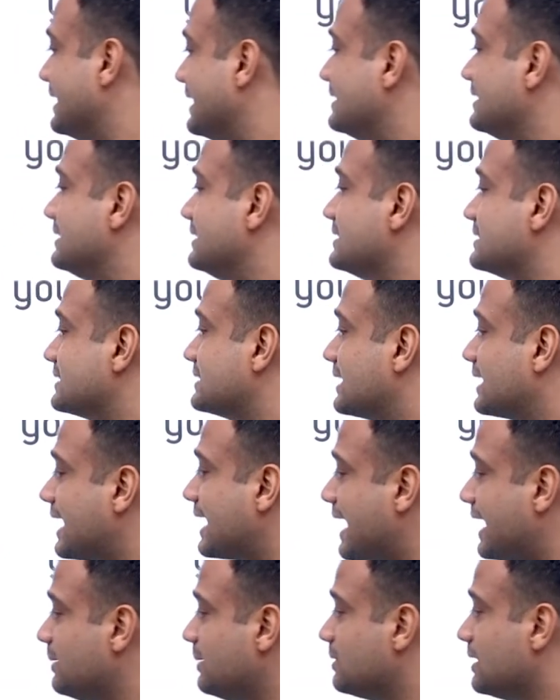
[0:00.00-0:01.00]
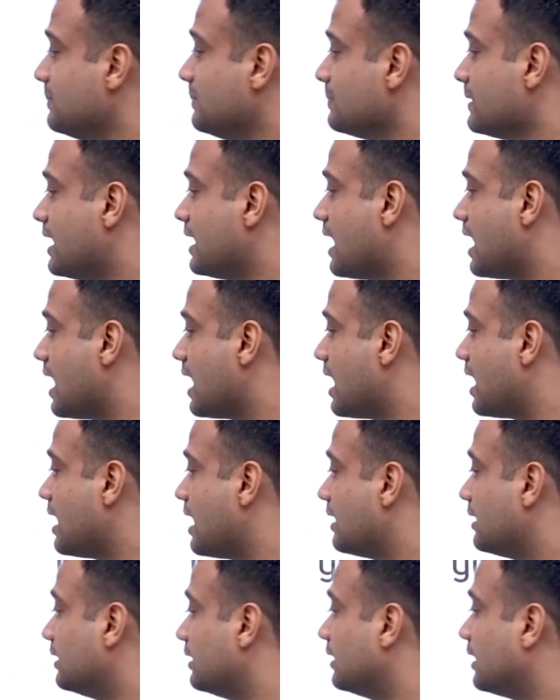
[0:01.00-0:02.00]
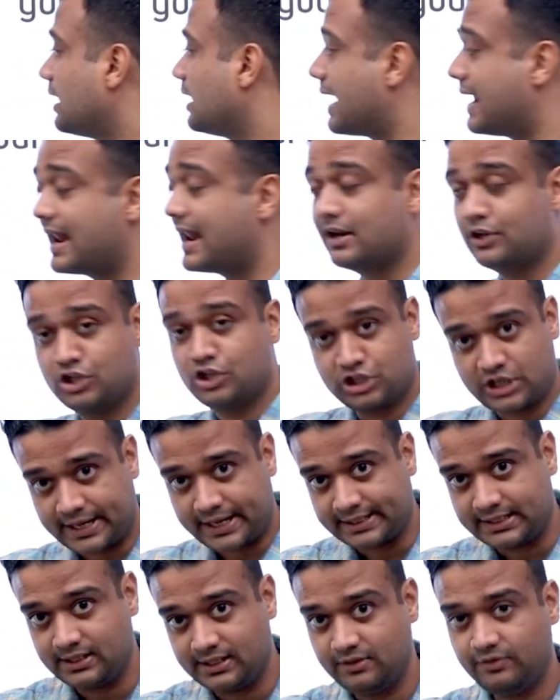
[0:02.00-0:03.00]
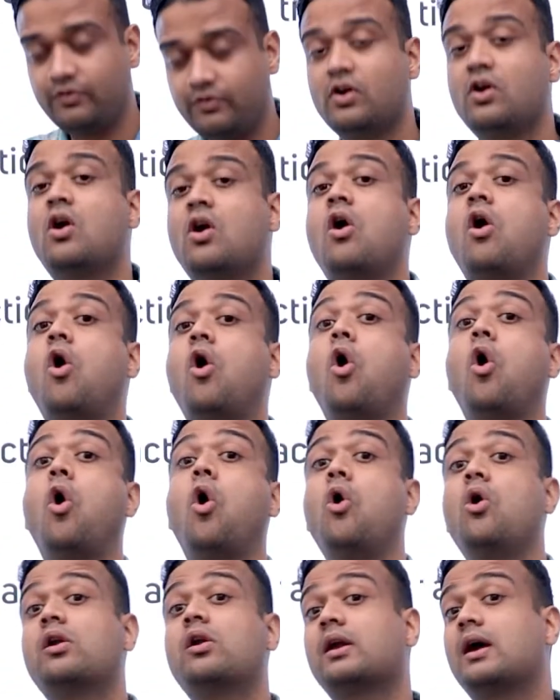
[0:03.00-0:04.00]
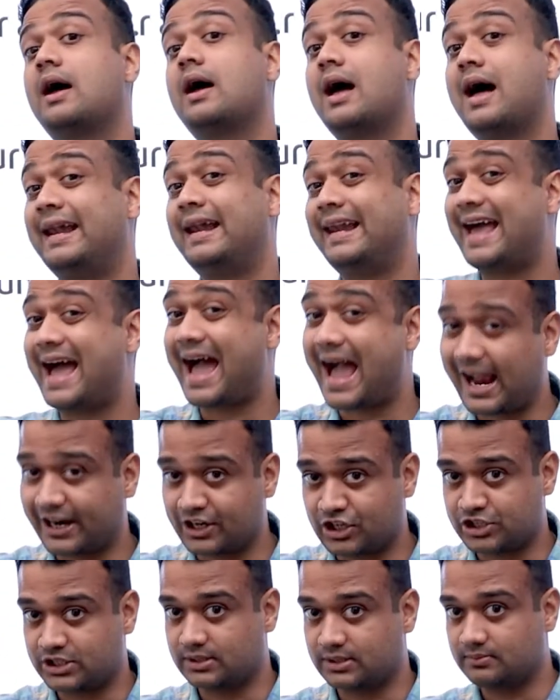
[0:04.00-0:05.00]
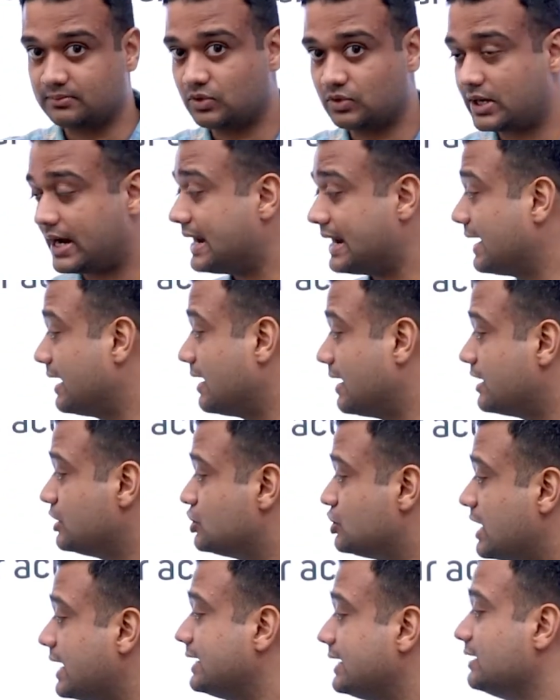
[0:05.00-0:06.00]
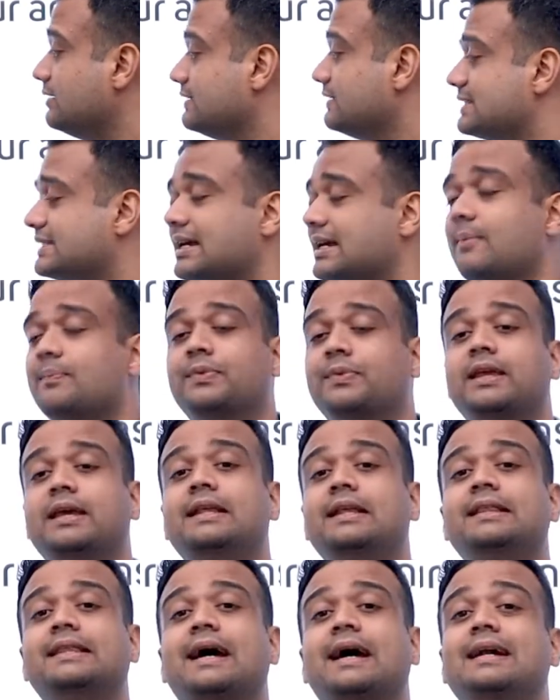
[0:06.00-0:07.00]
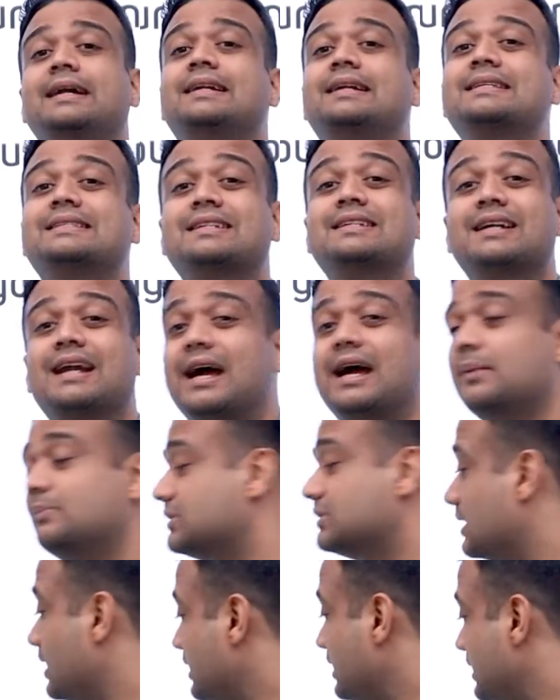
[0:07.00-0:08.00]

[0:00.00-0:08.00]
either describe uh, an adjective or an action, right? And an adjective is something that describes a